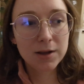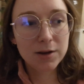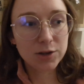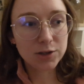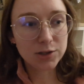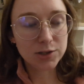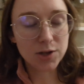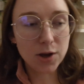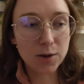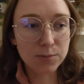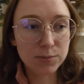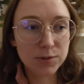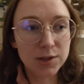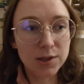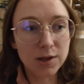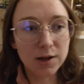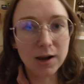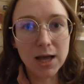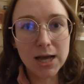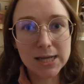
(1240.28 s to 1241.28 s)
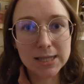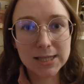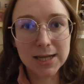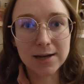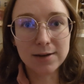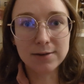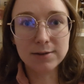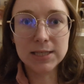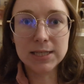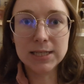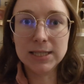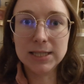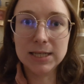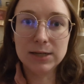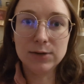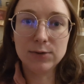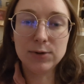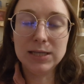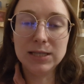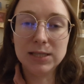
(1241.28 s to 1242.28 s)
just up to the glass houses in
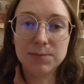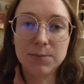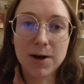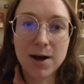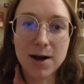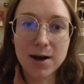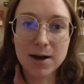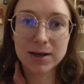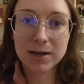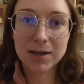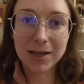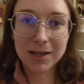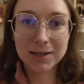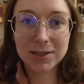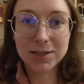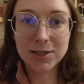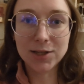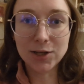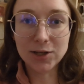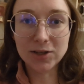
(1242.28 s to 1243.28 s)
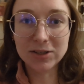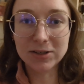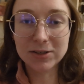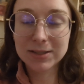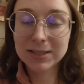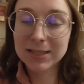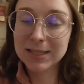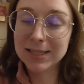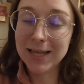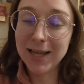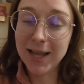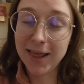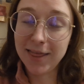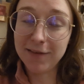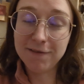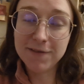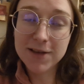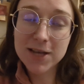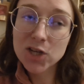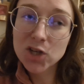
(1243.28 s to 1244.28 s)
Queen's Park to see the
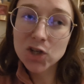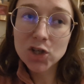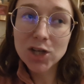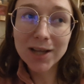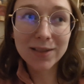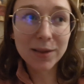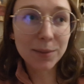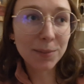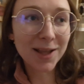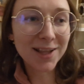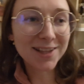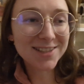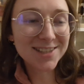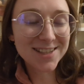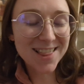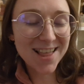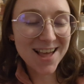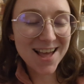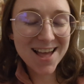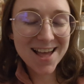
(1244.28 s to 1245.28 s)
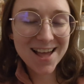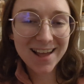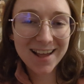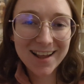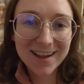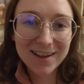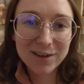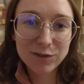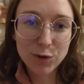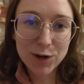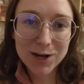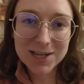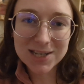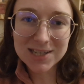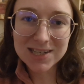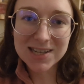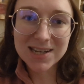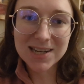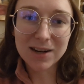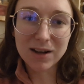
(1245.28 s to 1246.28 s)
fish and the plants in there. Went and
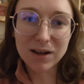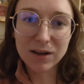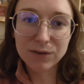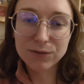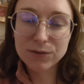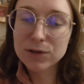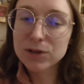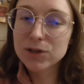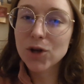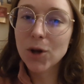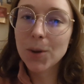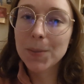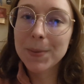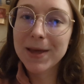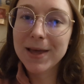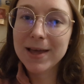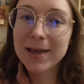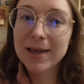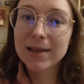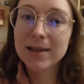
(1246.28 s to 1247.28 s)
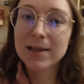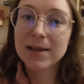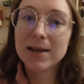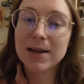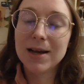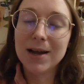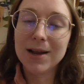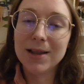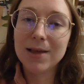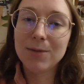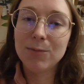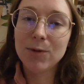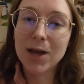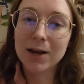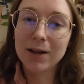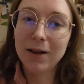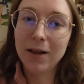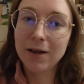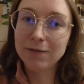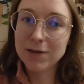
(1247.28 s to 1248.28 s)
did our food shopping, and then we had
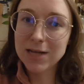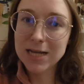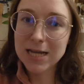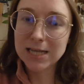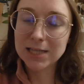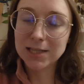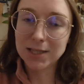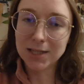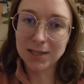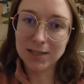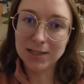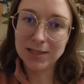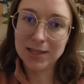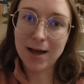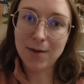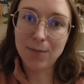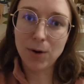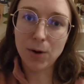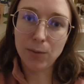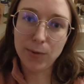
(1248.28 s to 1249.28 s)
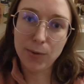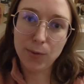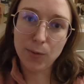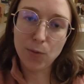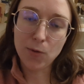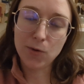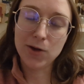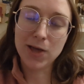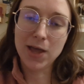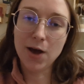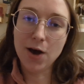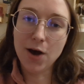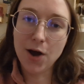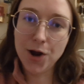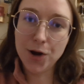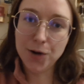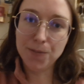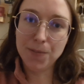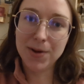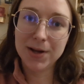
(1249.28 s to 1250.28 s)
a lovely sunset while we were walking
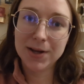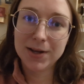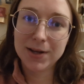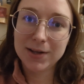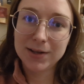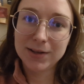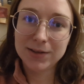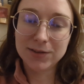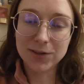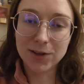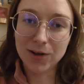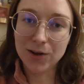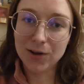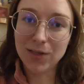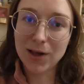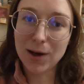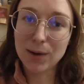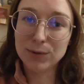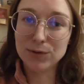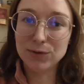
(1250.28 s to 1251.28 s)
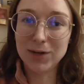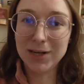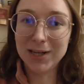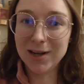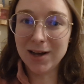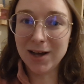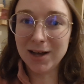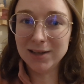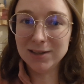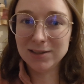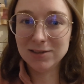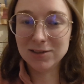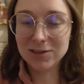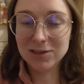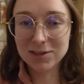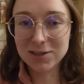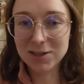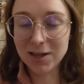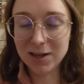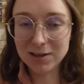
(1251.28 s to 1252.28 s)
home, so that was really nice,
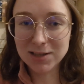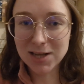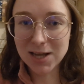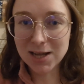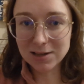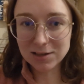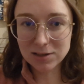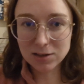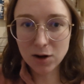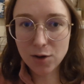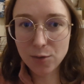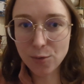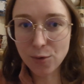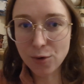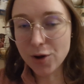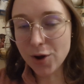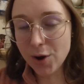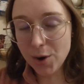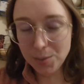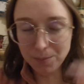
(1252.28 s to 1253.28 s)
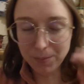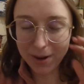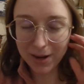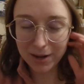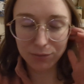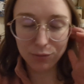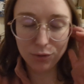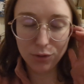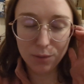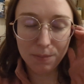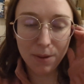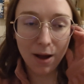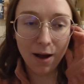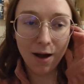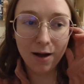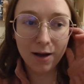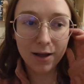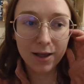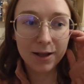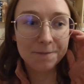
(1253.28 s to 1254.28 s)
just to take a slow walk home back through the
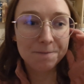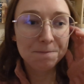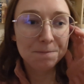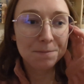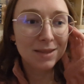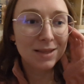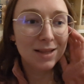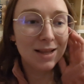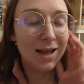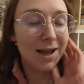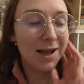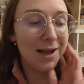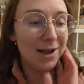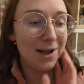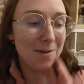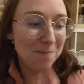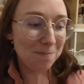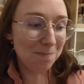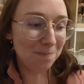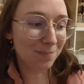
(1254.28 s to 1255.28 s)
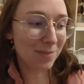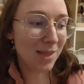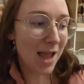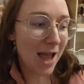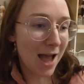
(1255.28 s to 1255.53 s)
park. And